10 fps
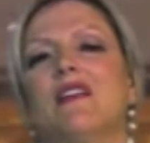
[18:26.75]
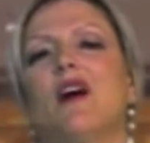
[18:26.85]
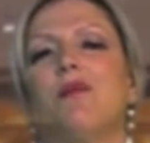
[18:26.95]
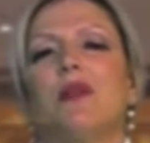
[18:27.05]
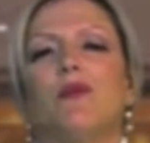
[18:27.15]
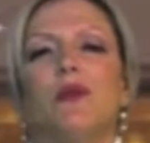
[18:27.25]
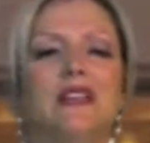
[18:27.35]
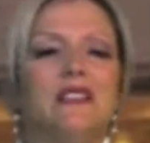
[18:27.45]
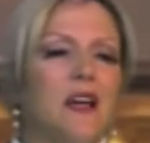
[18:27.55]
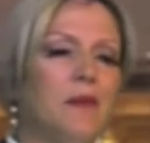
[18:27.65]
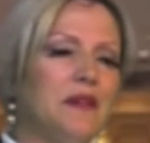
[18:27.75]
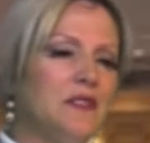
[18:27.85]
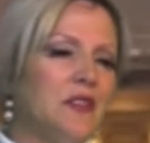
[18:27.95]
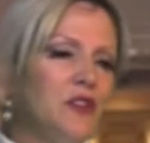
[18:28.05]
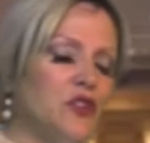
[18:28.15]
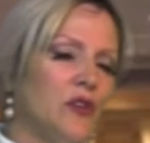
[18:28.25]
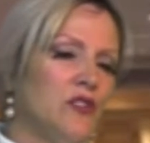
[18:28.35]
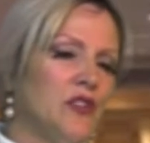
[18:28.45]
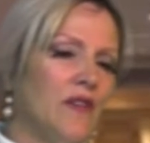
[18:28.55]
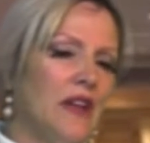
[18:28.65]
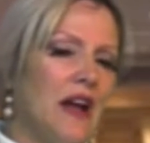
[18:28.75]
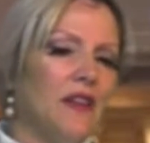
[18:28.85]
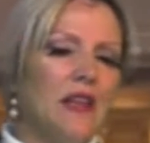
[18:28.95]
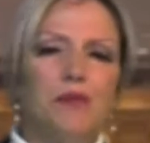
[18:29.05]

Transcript: couple of weeks, coming to the church every now and then,